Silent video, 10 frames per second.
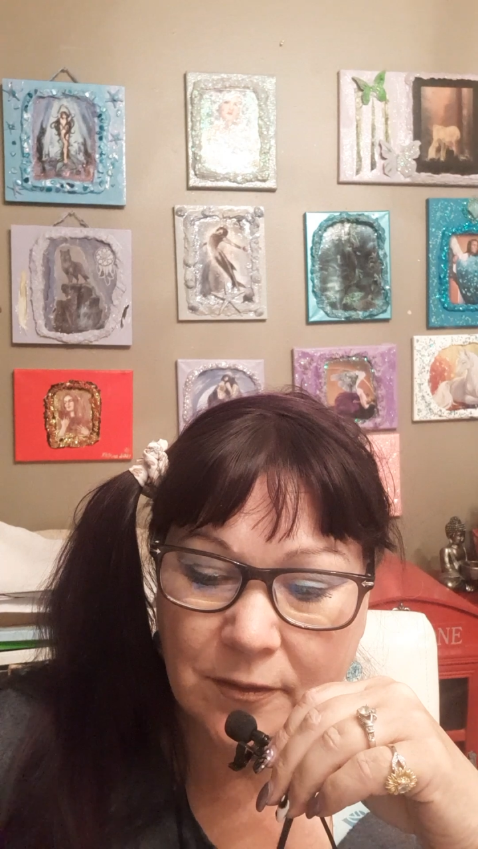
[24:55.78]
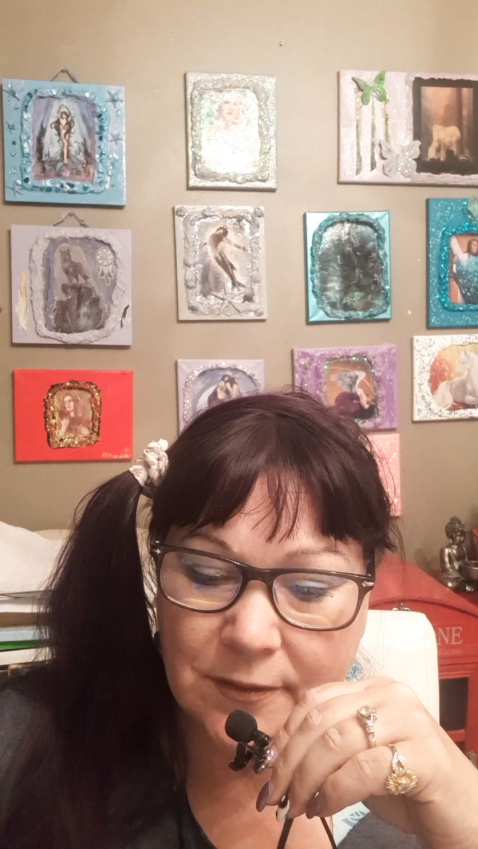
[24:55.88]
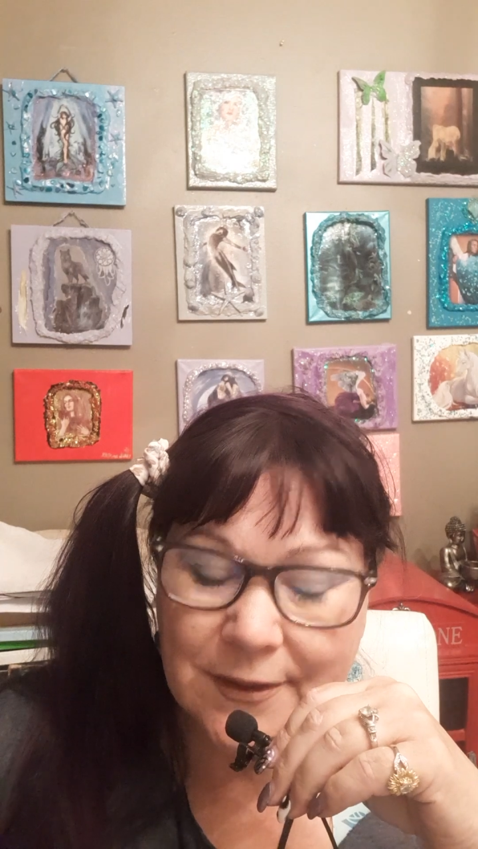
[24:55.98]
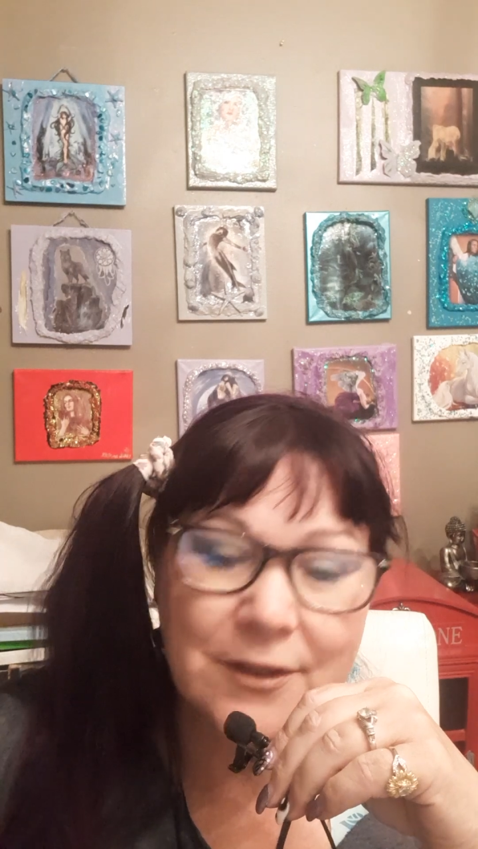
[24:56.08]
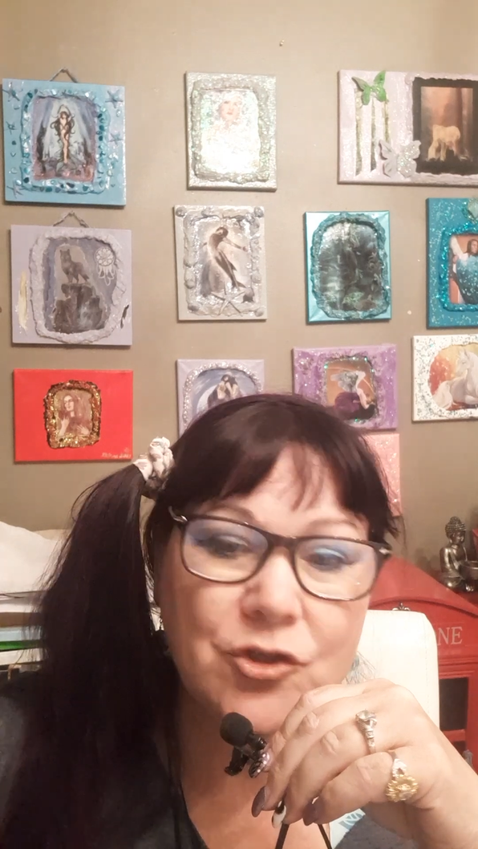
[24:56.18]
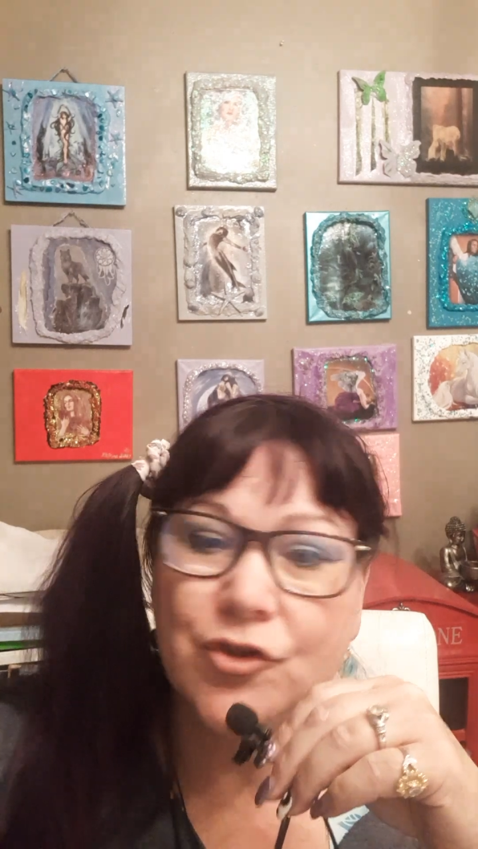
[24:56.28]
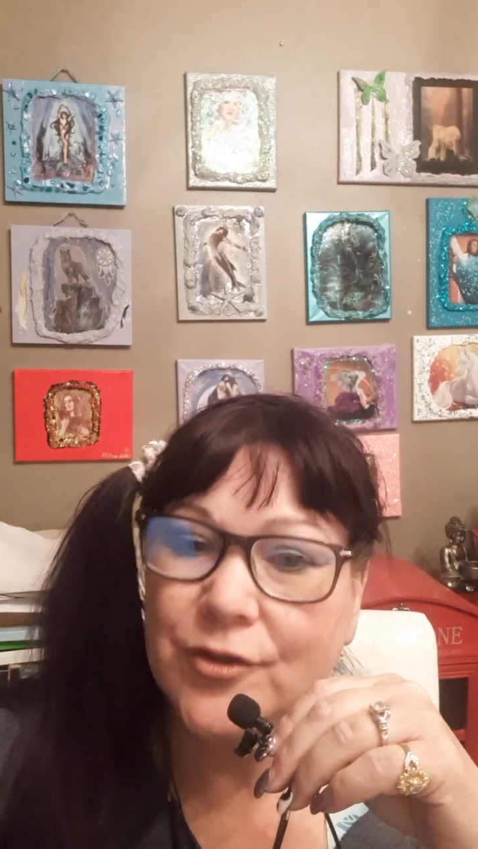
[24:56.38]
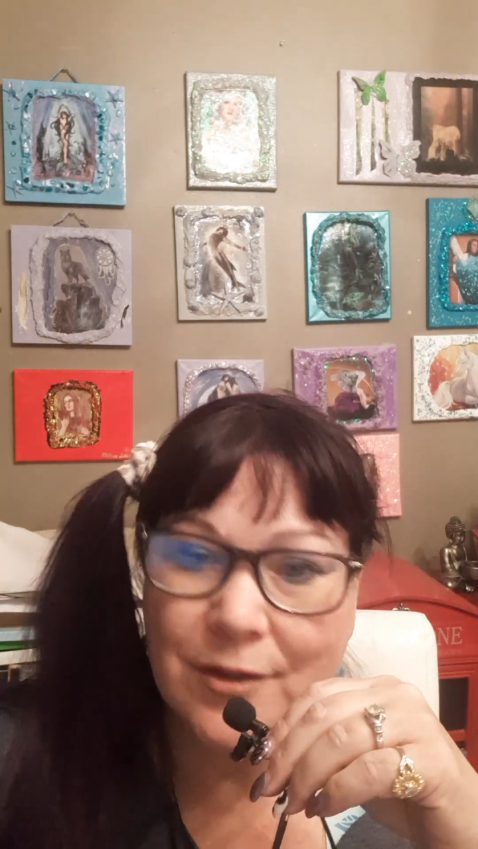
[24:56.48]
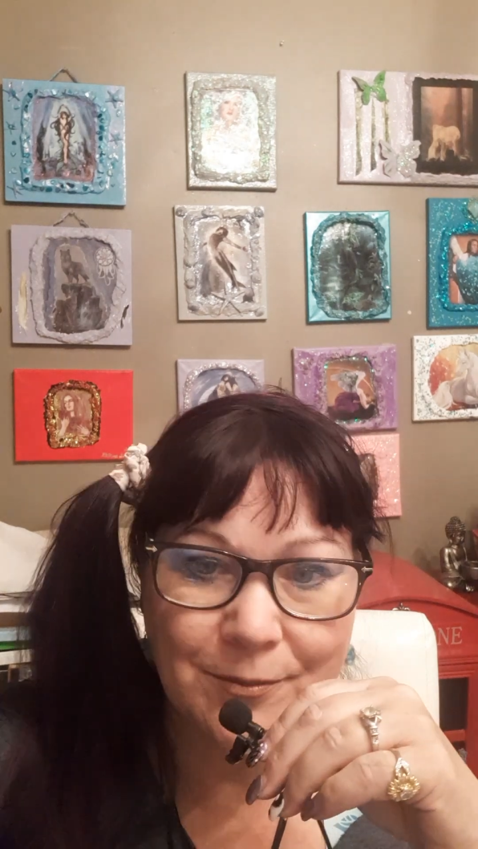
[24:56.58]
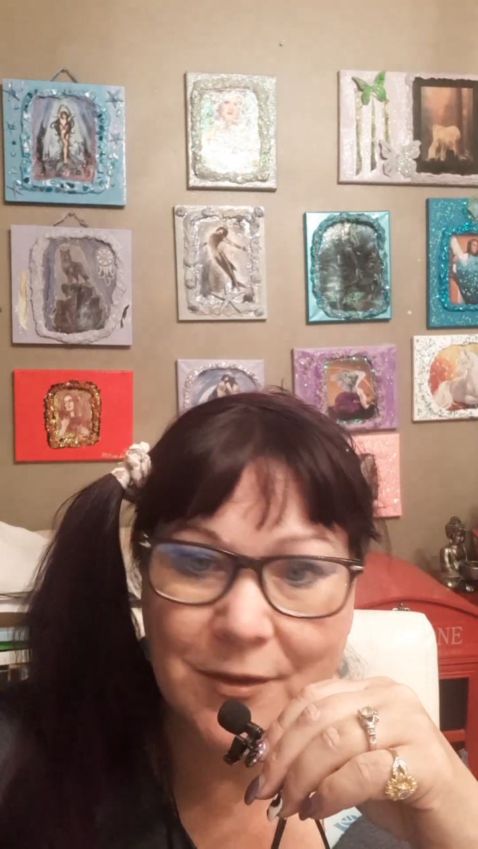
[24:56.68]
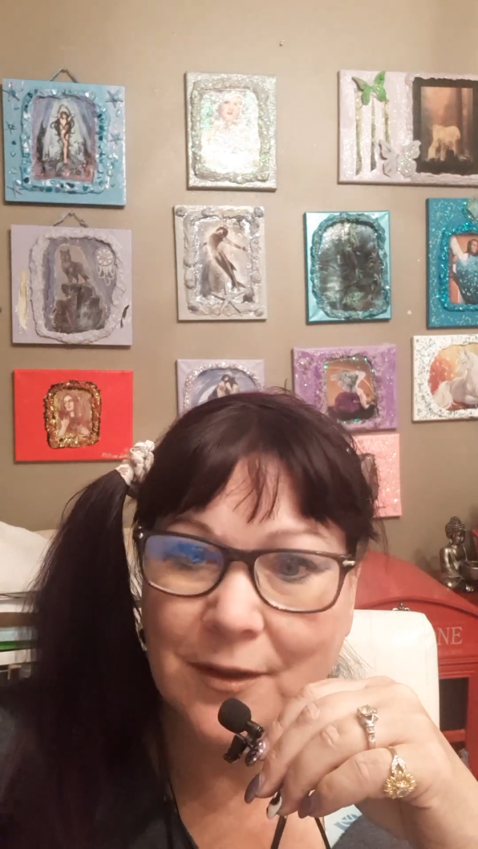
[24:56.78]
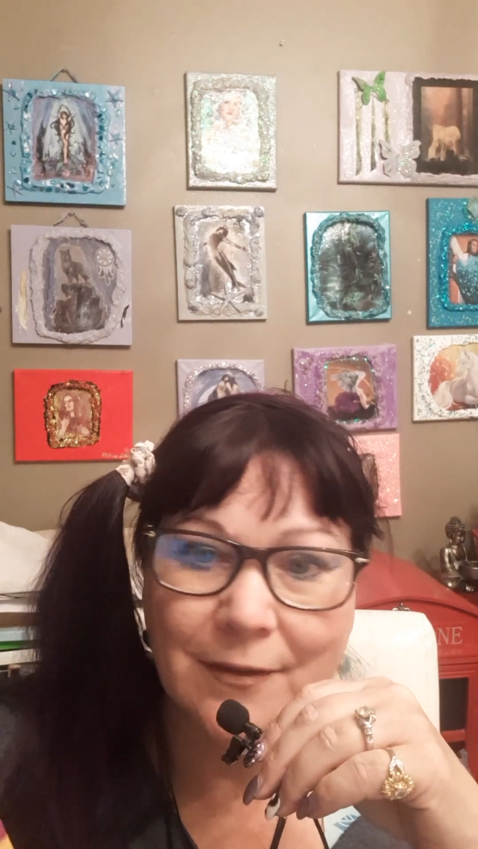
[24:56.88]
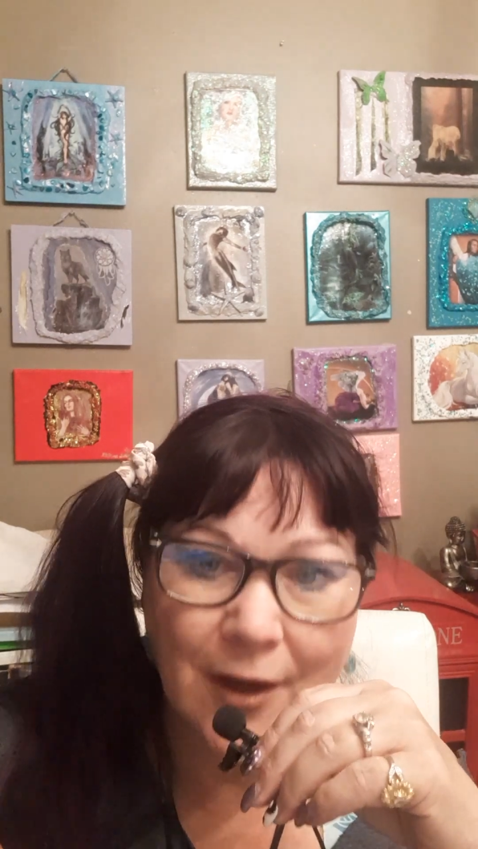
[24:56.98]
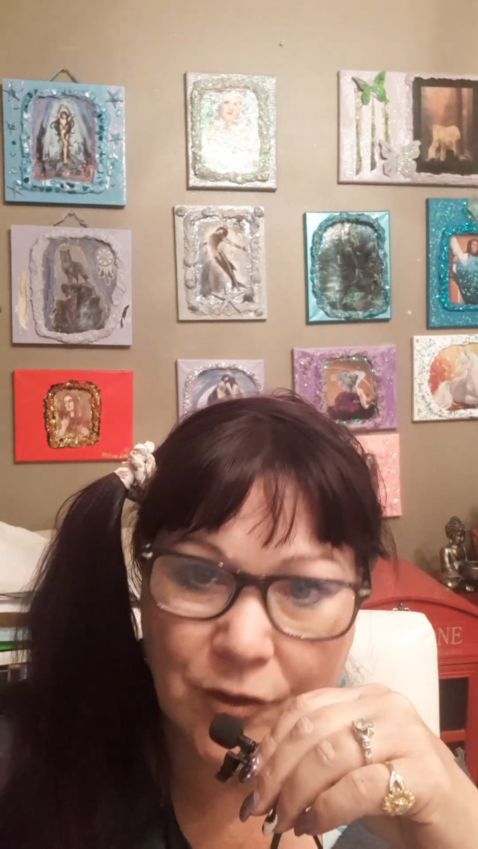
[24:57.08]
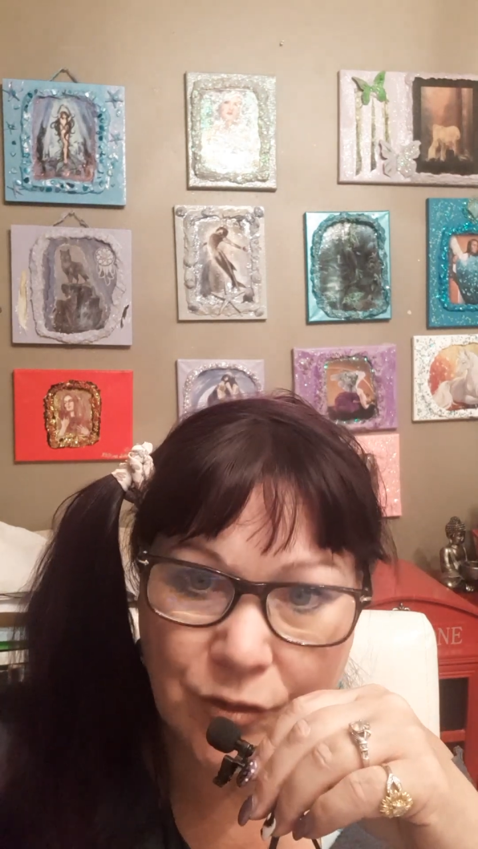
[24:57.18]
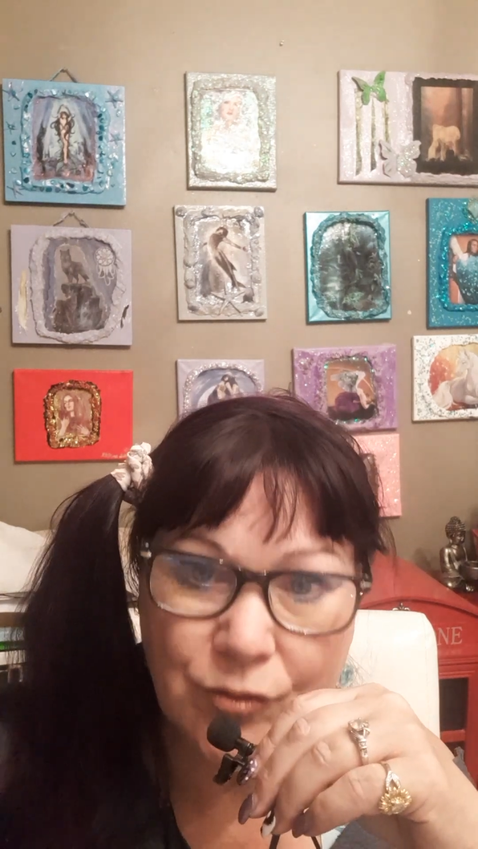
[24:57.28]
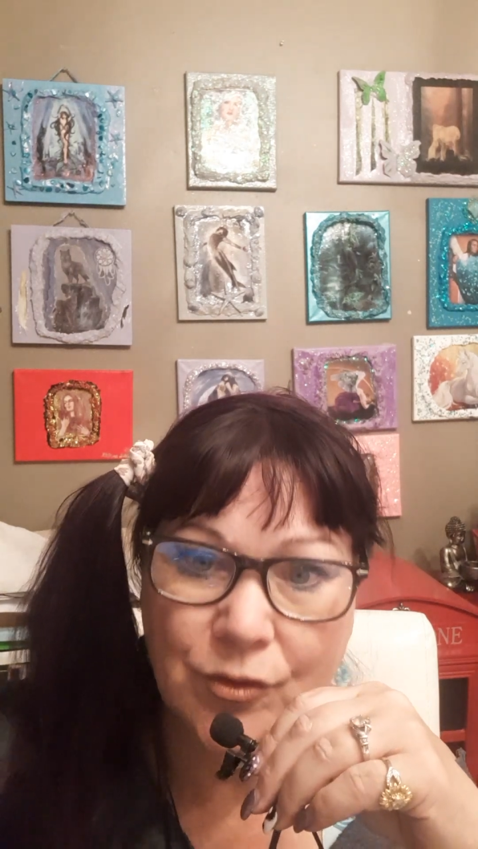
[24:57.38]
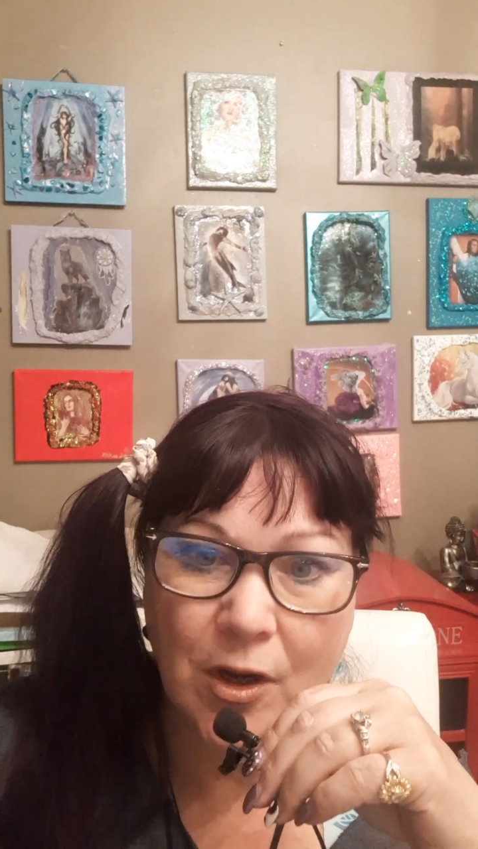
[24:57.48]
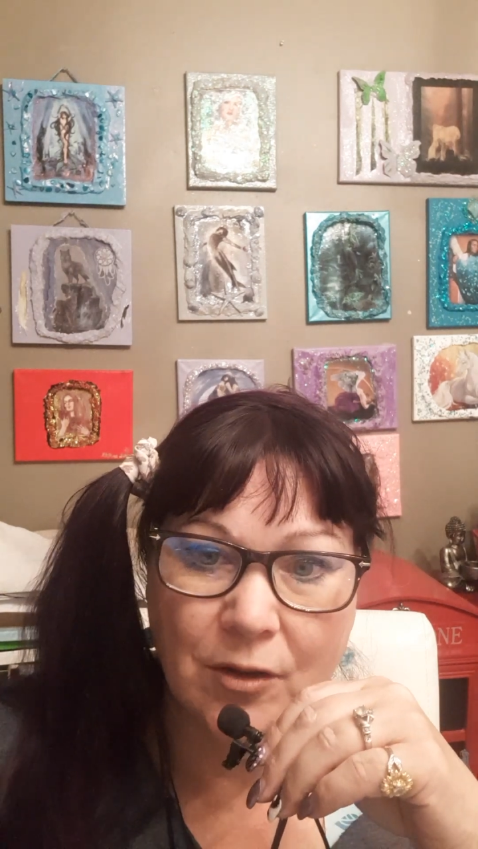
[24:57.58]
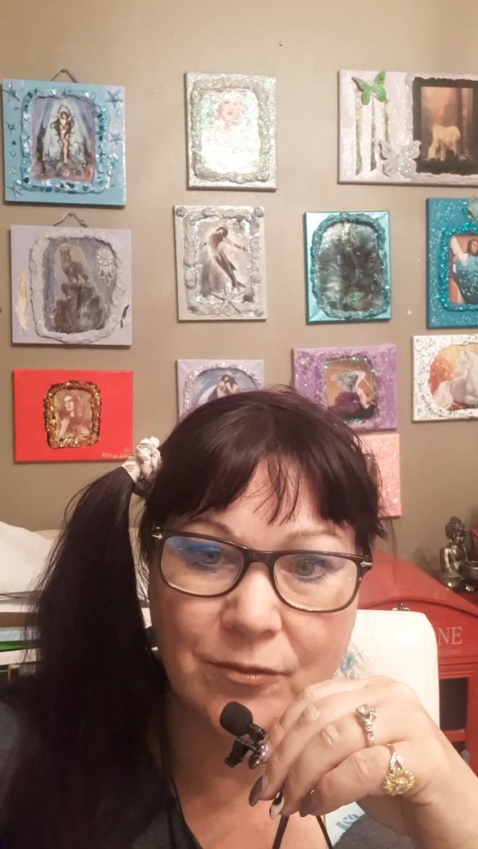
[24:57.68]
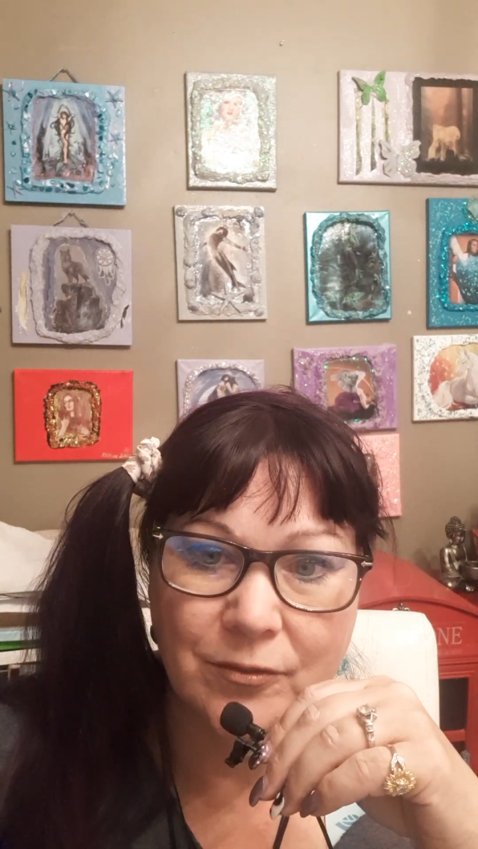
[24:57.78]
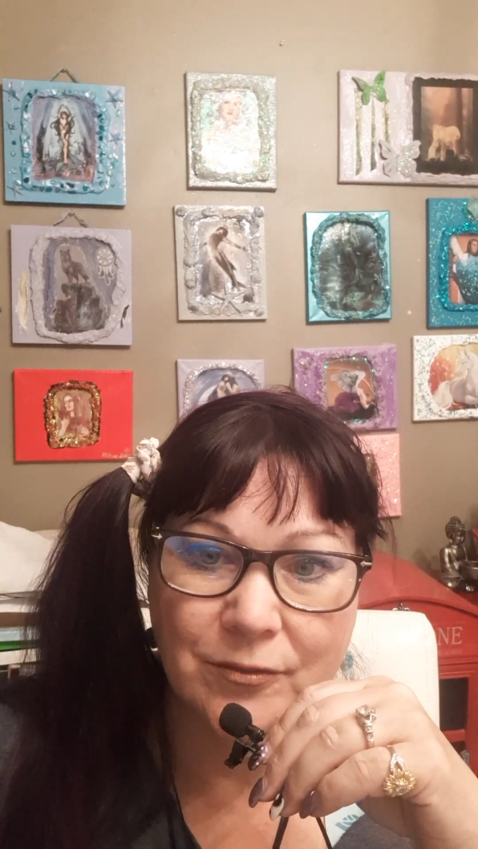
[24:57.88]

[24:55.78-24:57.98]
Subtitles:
teach something that you know.